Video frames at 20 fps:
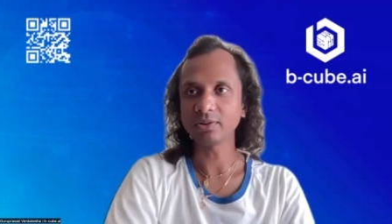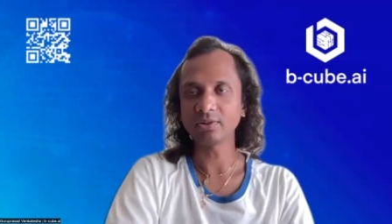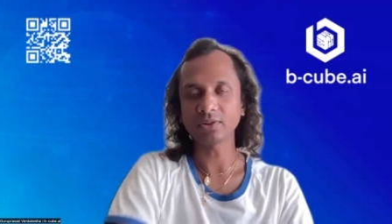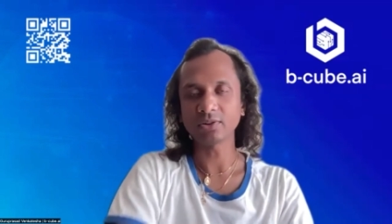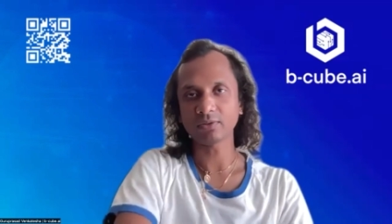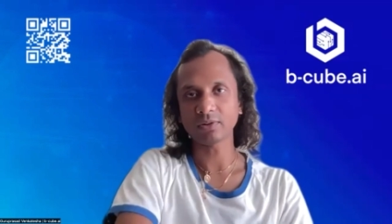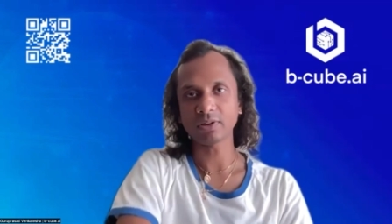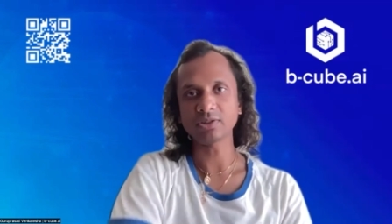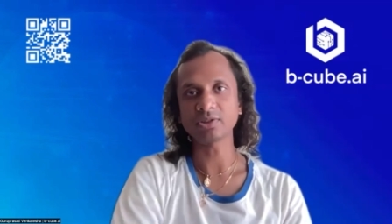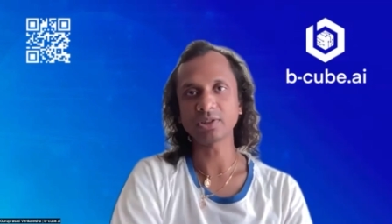
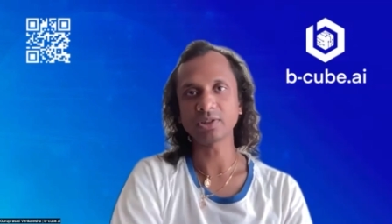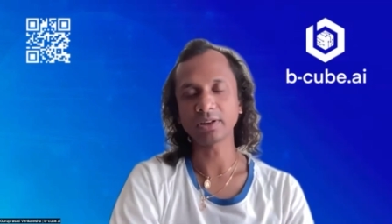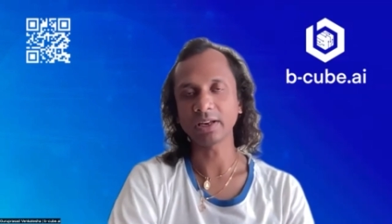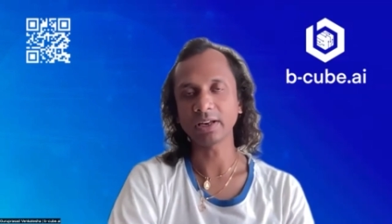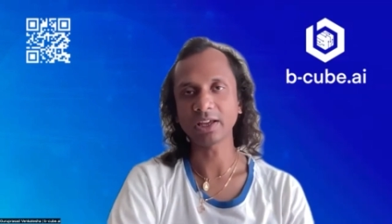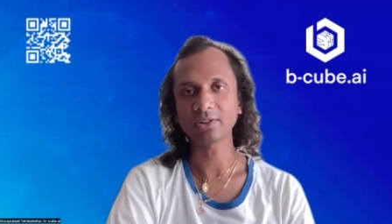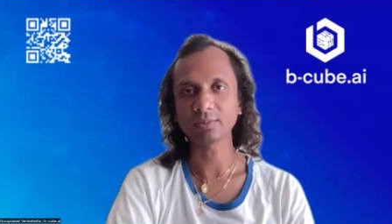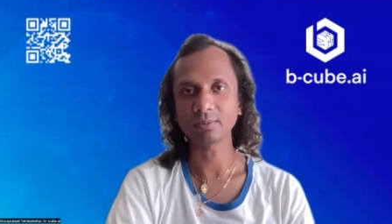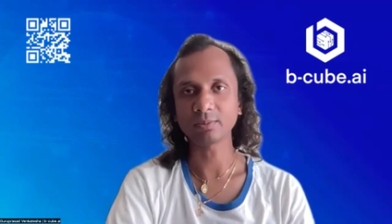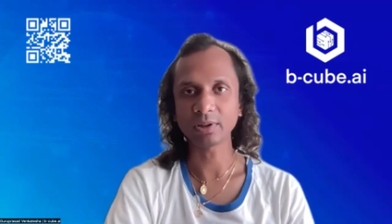registration
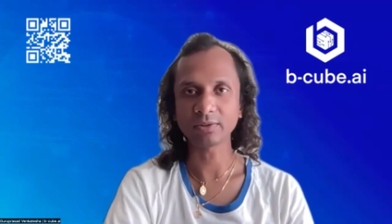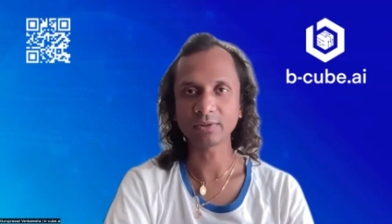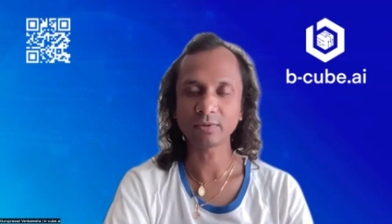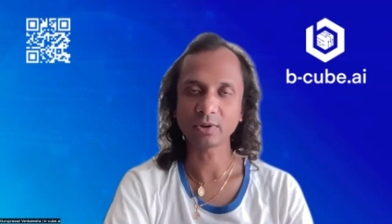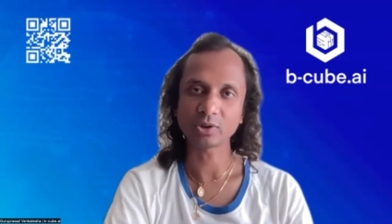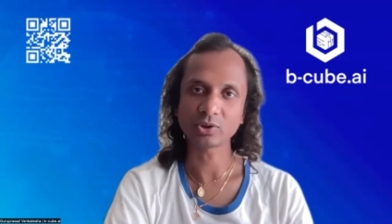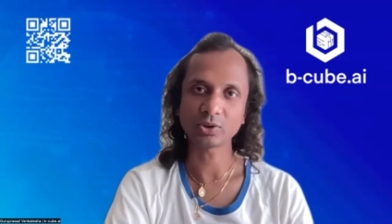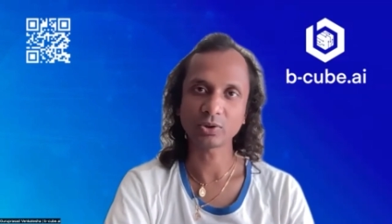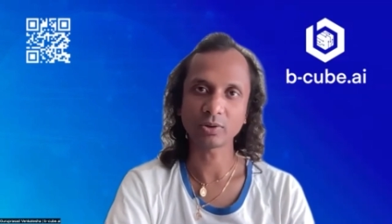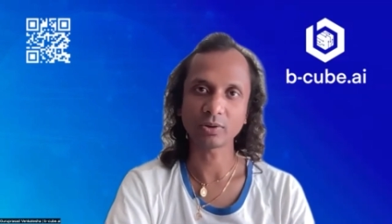next month
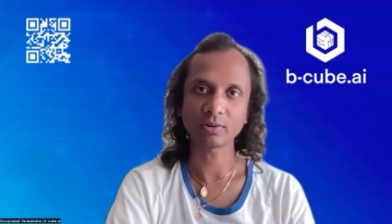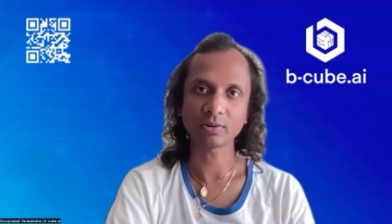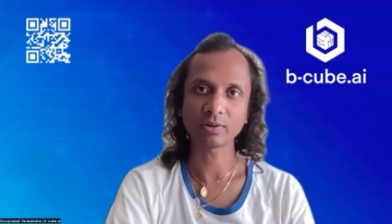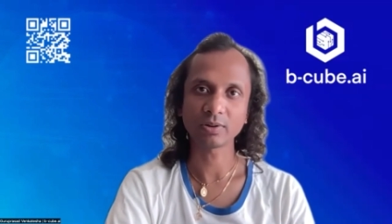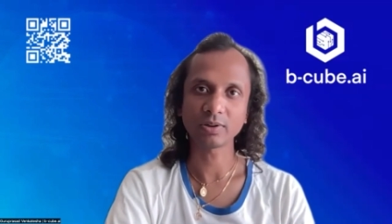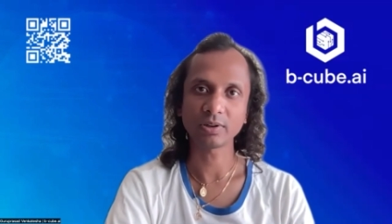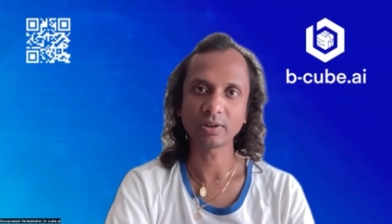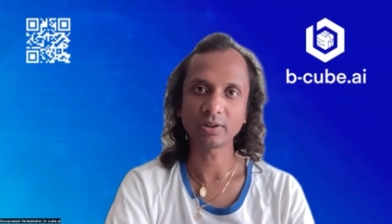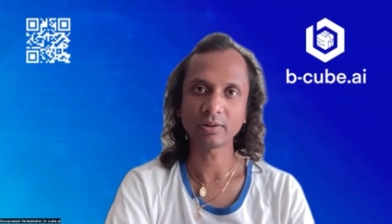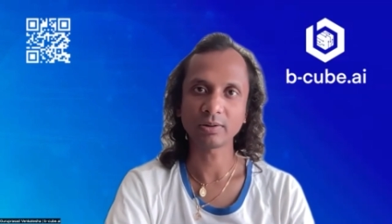for sure.
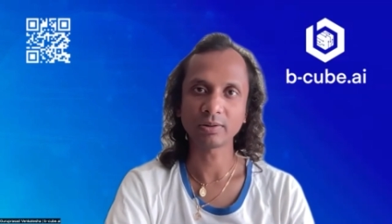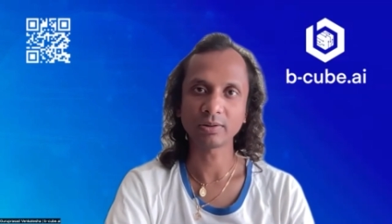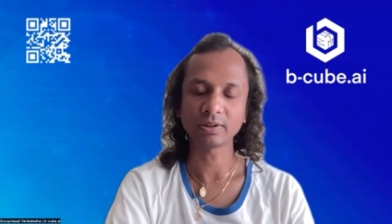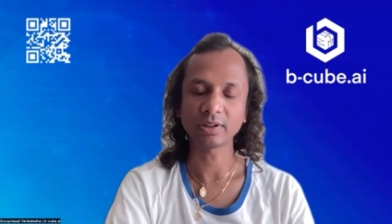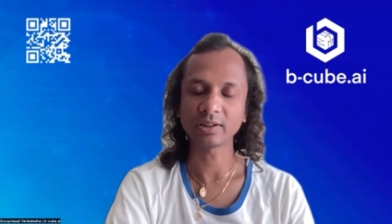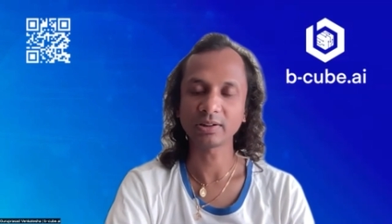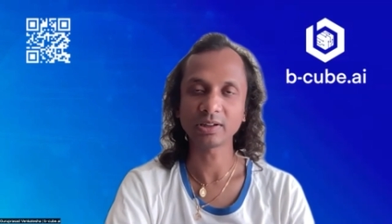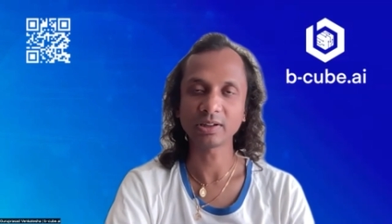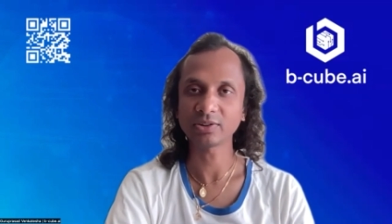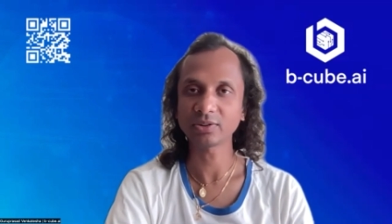
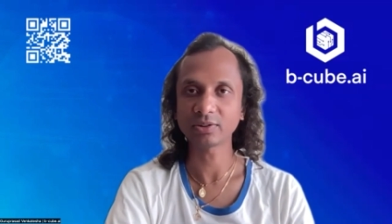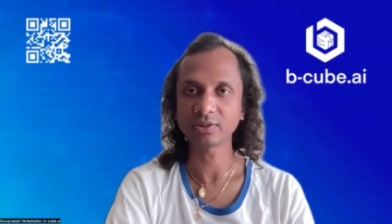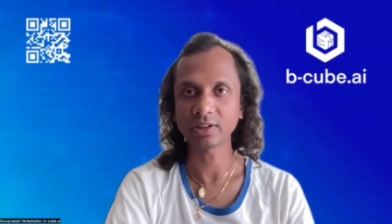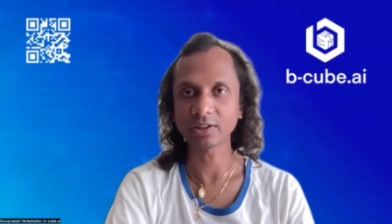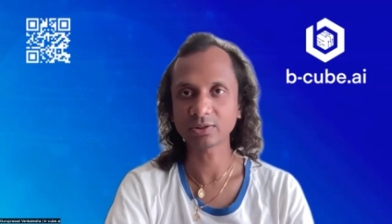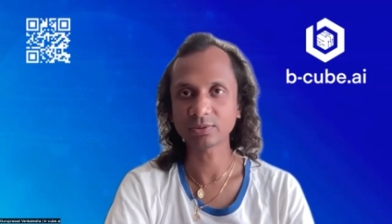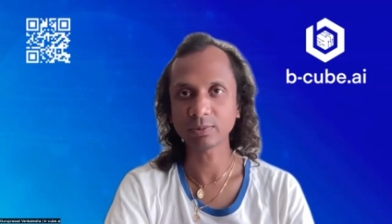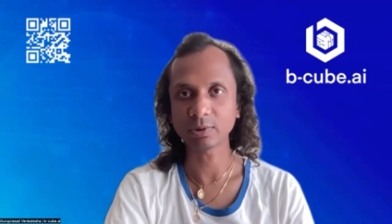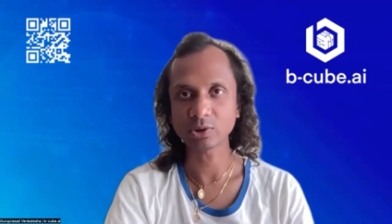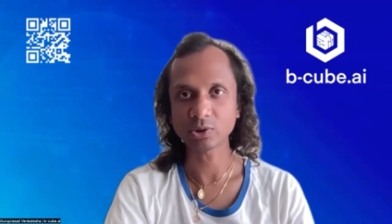that that's
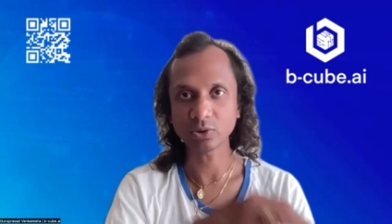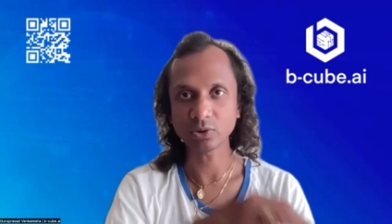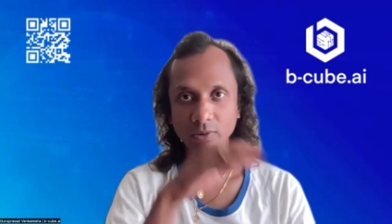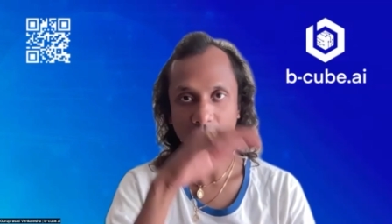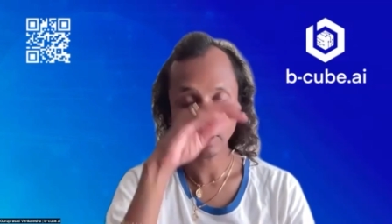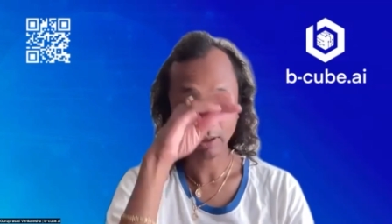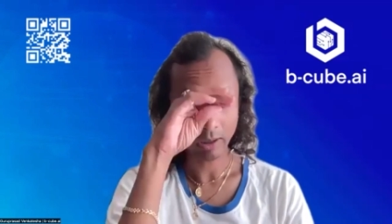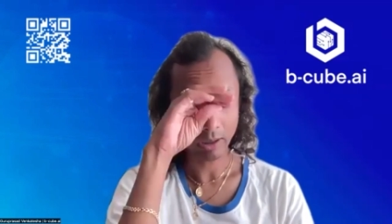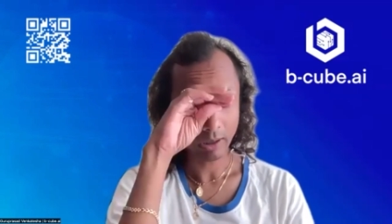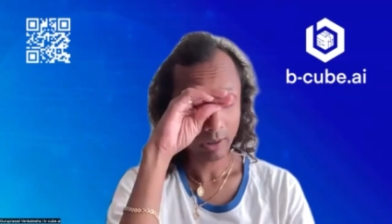that's for sure.